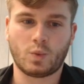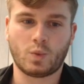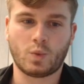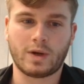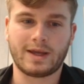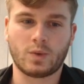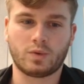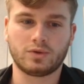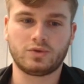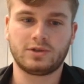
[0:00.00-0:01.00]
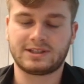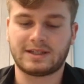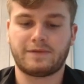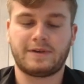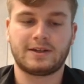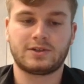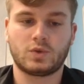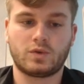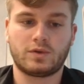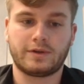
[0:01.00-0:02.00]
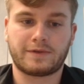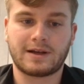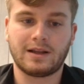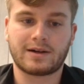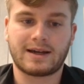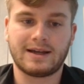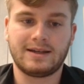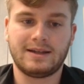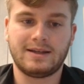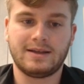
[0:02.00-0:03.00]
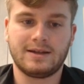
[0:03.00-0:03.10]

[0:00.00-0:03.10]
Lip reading: we want to do the same thing. So with color ID,